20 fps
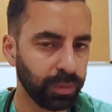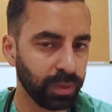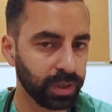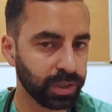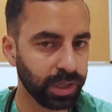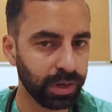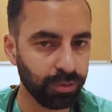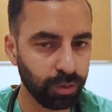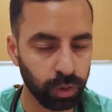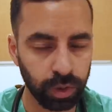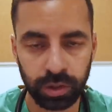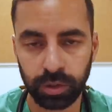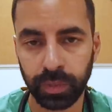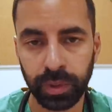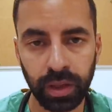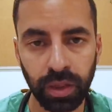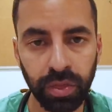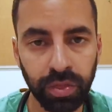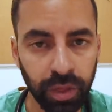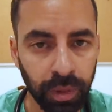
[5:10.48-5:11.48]
Pretty much everyone has
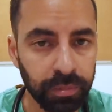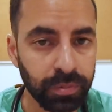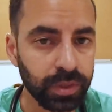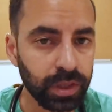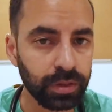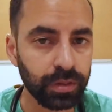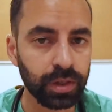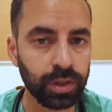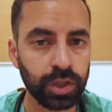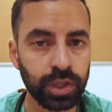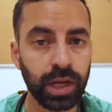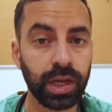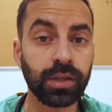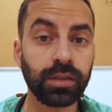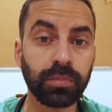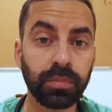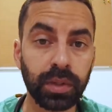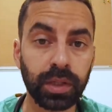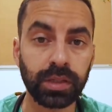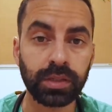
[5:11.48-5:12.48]
been thumped in the
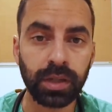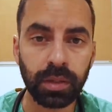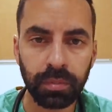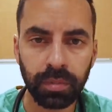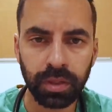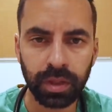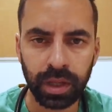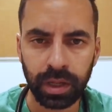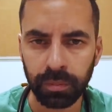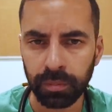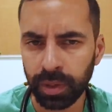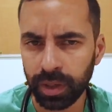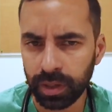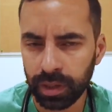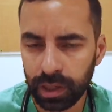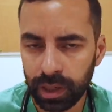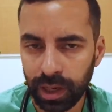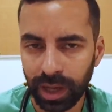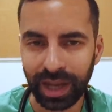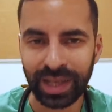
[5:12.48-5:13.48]
chest by something,
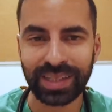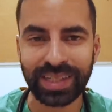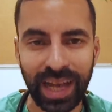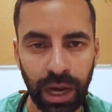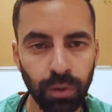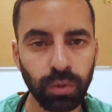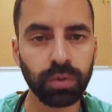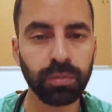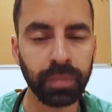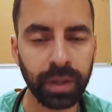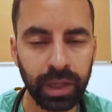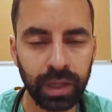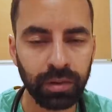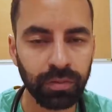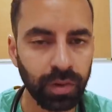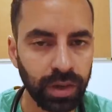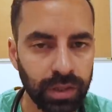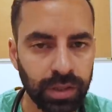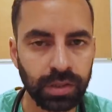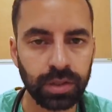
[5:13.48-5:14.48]
but I doubt
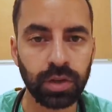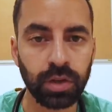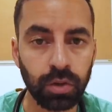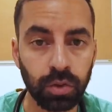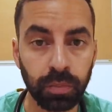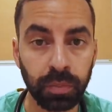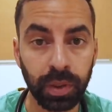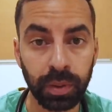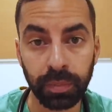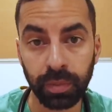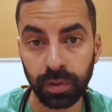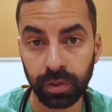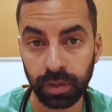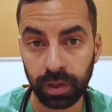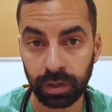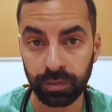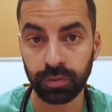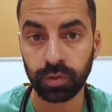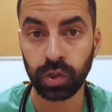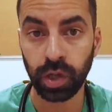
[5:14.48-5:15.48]
many of us know people
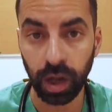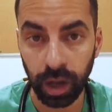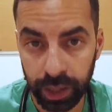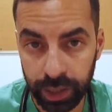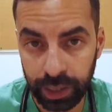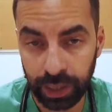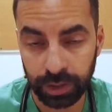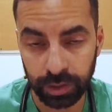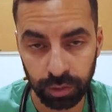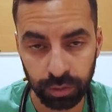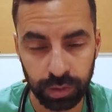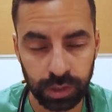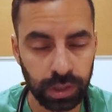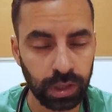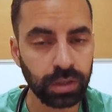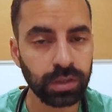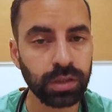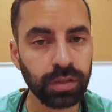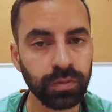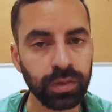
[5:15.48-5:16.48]
that have died as a
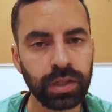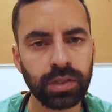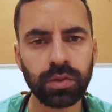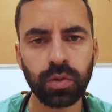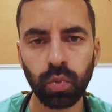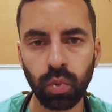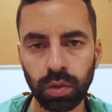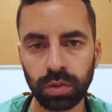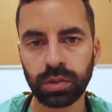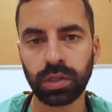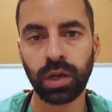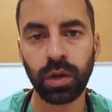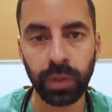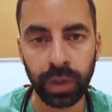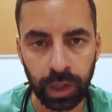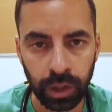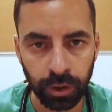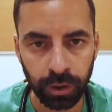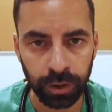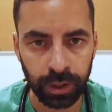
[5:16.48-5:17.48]
result of it, so what's
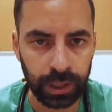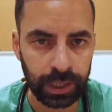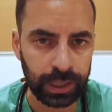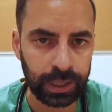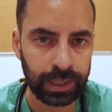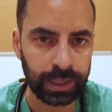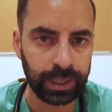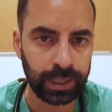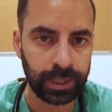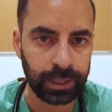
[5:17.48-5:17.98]
going on?